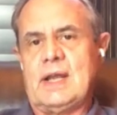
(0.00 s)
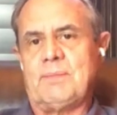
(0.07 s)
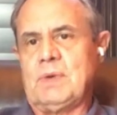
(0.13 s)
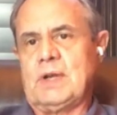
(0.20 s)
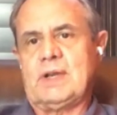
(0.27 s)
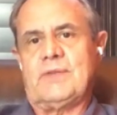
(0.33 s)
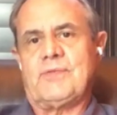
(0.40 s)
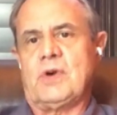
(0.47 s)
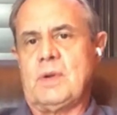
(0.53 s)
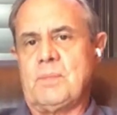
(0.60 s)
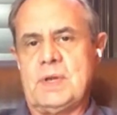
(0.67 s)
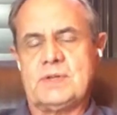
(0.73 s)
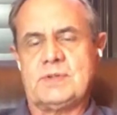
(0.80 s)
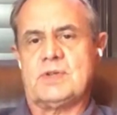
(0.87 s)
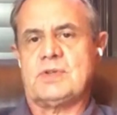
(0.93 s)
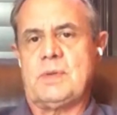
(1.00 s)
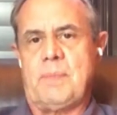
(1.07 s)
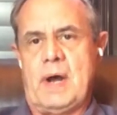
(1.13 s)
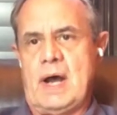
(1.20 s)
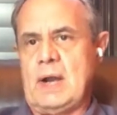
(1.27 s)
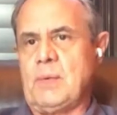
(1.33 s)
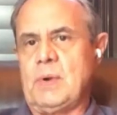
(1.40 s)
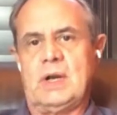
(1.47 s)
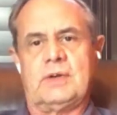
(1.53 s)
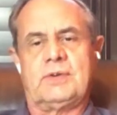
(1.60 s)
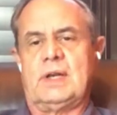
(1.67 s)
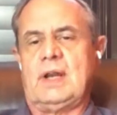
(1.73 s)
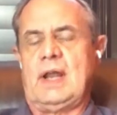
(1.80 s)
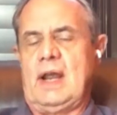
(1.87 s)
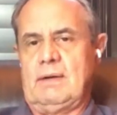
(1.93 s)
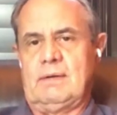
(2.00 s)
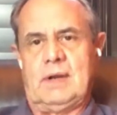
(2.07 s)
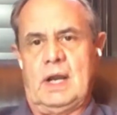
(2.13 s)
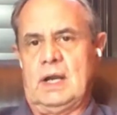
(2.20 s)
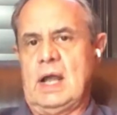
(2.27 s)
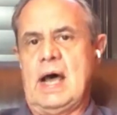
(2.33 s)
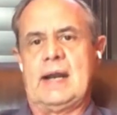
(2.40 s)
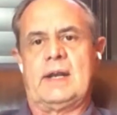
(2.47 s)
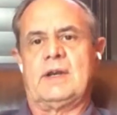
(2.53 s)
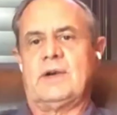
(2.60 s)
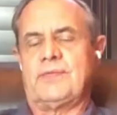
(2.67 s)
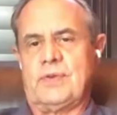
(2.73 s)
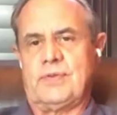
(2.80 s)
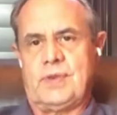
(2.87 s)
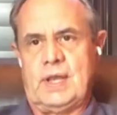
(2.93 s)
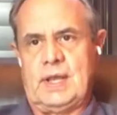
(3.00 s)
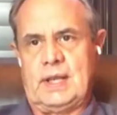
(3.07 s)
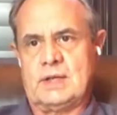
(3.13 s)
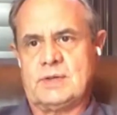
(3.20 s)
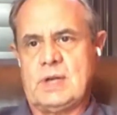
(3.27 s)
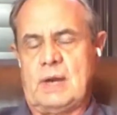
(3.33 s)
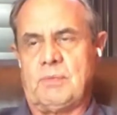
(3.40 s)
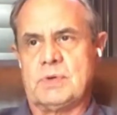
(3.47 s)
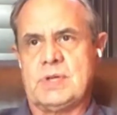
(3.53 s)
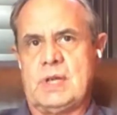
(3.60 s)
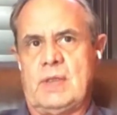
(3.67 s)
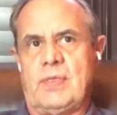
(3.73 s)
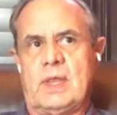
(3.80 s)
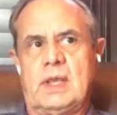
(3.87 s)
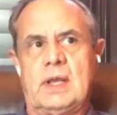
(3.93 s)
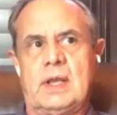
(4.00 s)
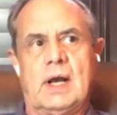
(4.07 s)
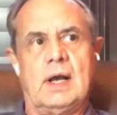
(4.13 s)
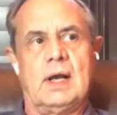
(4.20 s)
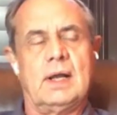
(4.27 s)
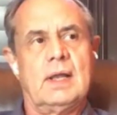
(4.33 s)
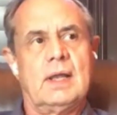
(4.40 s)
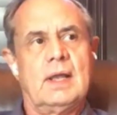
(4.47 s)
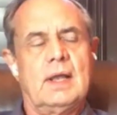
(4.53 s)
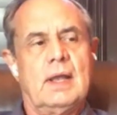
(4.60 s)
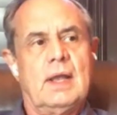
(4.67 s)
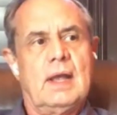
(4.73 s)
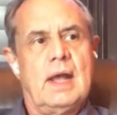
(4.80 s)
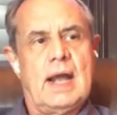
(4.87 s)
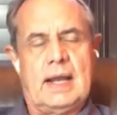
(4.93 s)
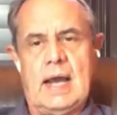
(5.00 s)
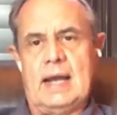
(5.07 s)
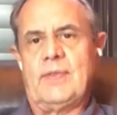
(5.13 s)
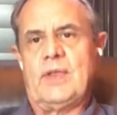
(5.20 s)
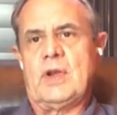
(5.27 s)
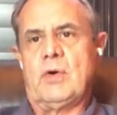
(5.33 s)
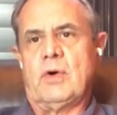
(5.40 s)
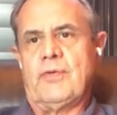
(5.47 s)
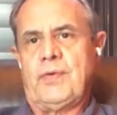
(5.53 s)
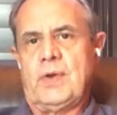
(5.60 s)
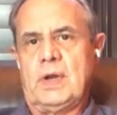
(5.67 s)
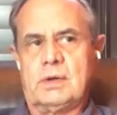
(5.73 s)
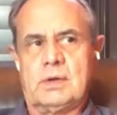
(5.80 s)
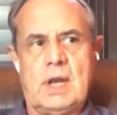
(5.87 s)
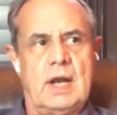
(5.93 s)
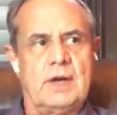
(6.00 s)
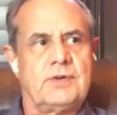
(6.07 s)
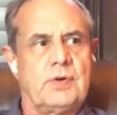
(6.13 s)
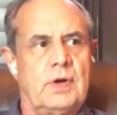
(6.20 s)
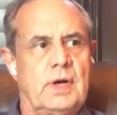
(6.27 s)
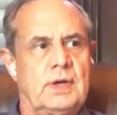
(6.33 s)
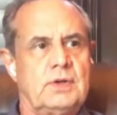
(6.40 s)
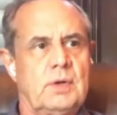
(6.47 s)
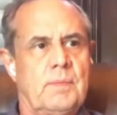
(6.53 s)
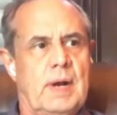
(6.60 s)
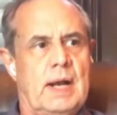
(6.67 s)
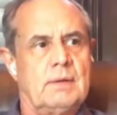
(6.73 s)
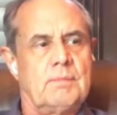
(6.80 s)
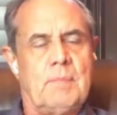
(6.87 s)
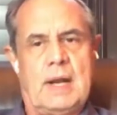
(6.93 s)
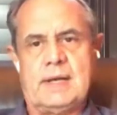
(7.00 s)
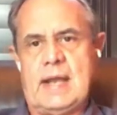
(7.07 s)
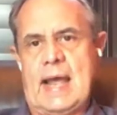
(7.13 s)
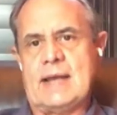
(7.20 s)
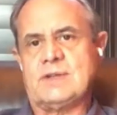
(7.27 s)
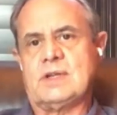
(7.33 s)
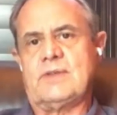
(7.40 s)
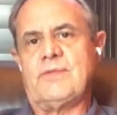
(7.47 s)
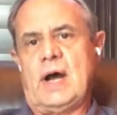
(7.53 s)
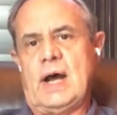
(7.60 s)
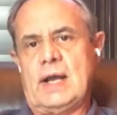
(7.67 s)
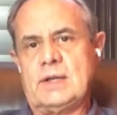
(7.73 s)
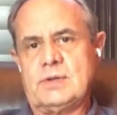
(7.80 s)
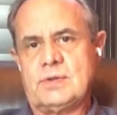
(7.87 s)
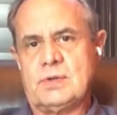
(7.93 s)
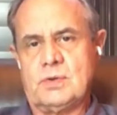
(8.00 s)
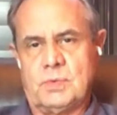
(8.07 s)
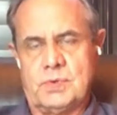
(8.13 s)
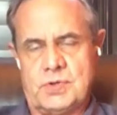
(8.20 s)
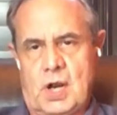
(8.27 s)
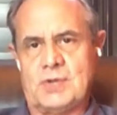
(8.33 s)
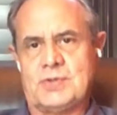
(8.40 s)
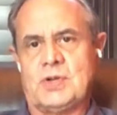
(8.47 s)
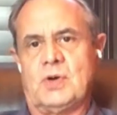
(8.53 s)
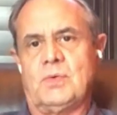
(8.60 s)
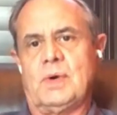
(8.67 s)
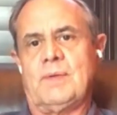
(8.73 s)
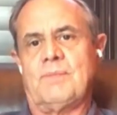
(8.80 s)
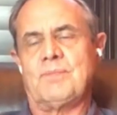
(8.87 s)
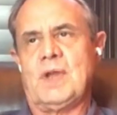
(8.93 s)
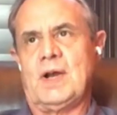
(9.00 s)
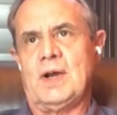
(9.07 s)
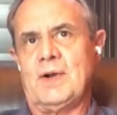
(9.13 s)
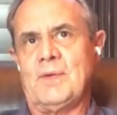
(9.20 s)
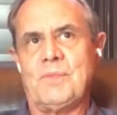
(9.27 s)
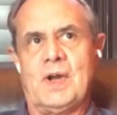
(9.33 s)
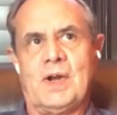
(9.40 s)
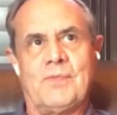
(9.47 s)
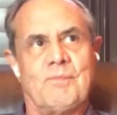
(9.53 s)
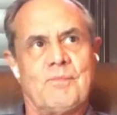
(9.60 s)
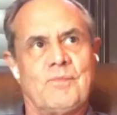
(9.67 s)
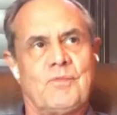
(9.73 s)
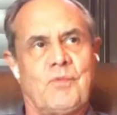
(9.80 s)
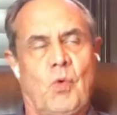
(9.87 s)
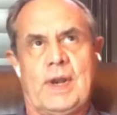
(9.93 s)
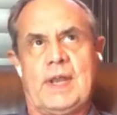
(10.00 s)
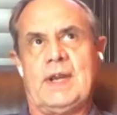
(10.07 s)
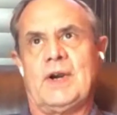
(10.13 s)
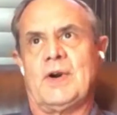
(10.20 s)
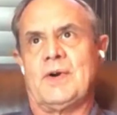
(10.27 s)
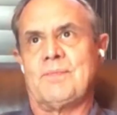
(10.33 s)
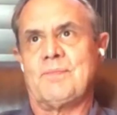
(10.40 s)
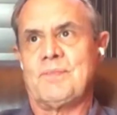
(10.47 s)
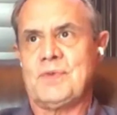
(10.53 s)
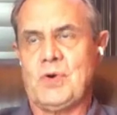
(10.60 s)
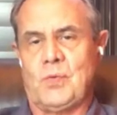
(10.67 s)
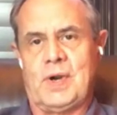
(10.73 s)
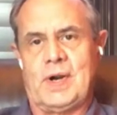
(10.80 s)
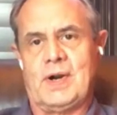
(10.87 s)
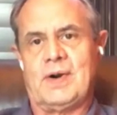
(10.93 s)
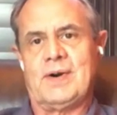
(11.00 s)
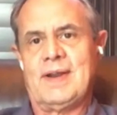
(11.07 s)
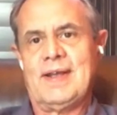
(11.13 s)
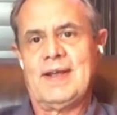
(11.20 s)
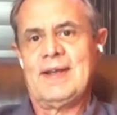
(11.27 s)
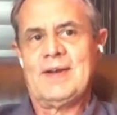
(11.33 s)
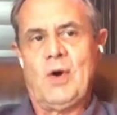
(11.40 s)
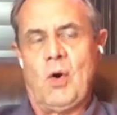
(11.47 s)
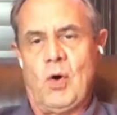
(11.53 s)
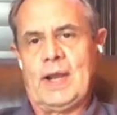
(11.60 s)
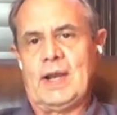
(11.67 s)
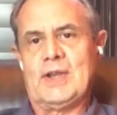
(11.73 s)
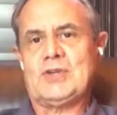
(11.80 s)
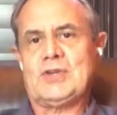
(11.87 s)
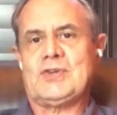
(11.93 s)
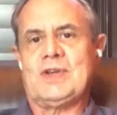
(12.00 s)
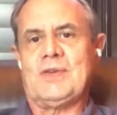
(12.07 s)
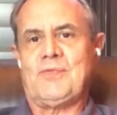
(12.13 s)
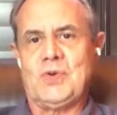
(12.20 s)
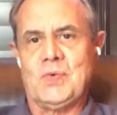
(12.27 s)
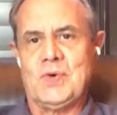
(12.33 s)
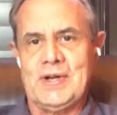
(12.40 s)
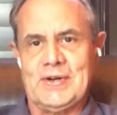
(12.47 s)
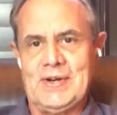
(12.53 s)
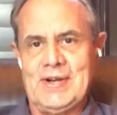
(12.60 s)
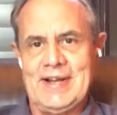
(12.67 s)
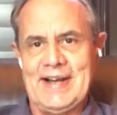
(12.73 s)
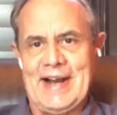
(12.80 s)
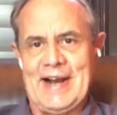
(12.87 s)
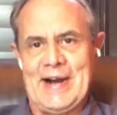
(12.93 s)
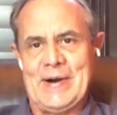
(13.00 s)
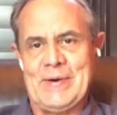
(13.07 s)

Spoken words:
I'd kept looking for a business to buy. We looked at a lot of different things. I got in the oil field, contrary to my dad's advice, who was also a 40-year career oilist, if you will.